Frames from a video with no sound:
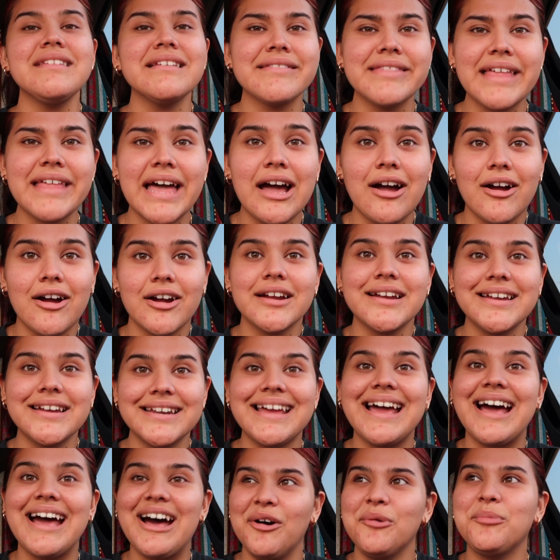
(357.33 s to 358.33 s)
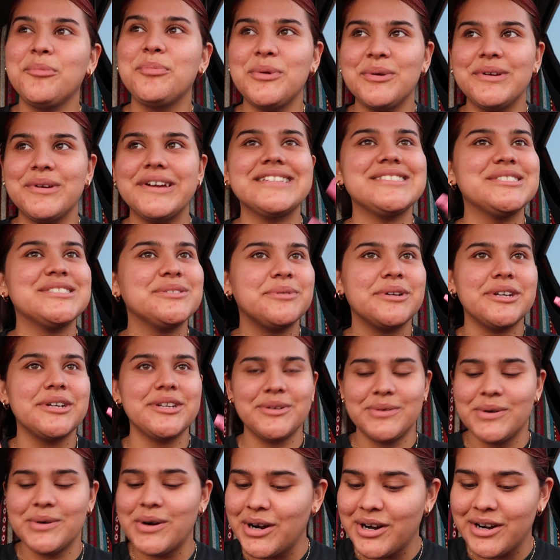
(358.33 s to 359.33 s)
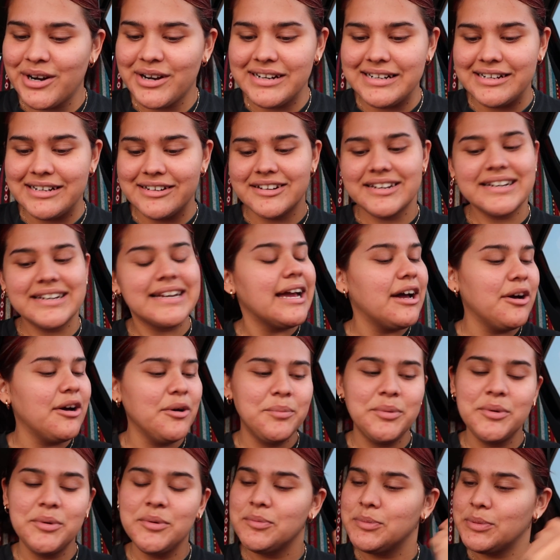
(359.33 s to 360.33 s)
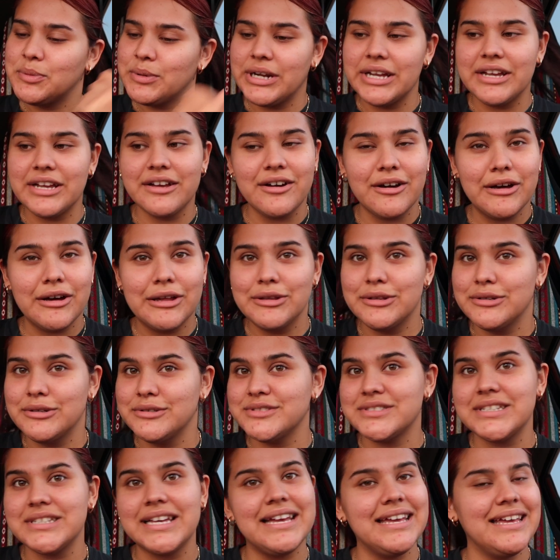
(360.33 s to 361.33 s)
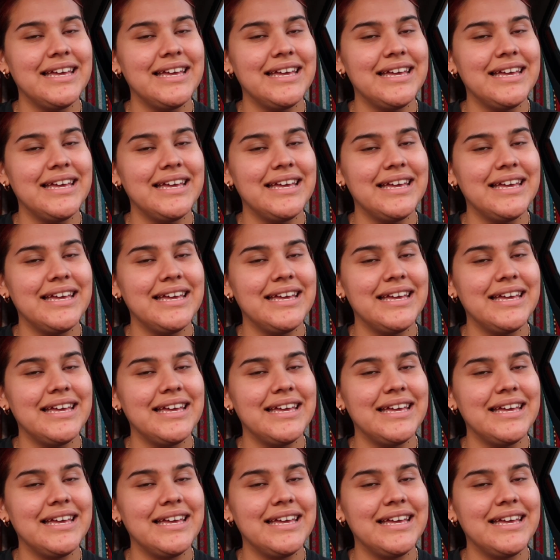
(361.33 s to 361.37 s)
that are gonna help you get to where you are, and are gonna help you break all those